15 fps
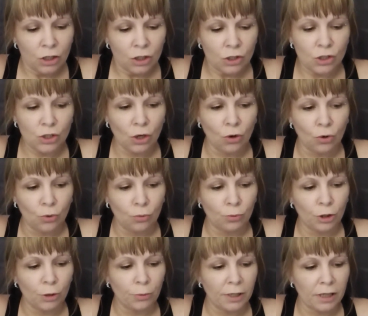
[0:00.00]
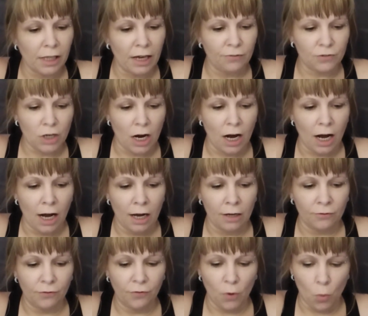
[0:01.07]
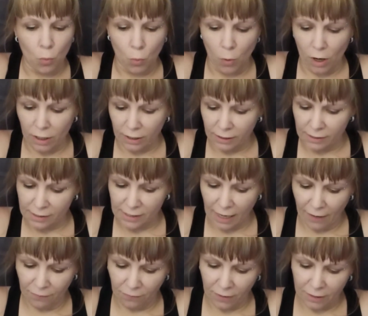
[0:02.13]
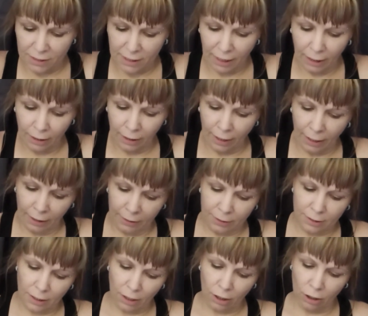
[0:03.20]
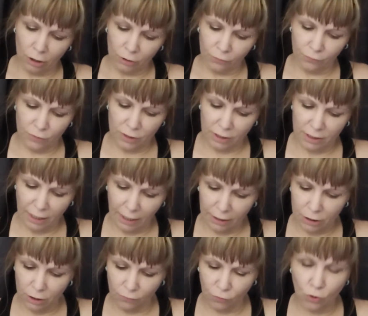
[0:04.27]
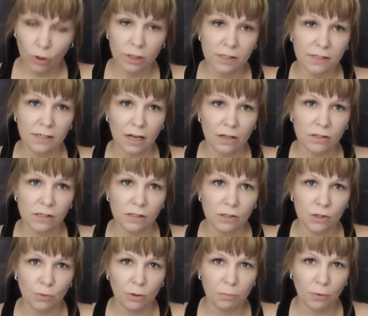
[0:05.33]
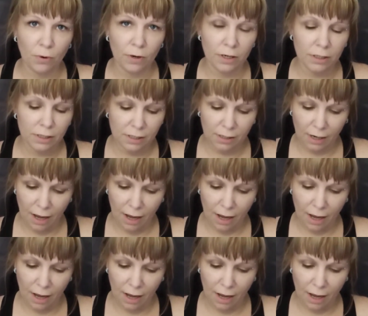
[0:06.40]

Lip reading: So, where we left off was at the tail end of Detective Chris Nelson's report.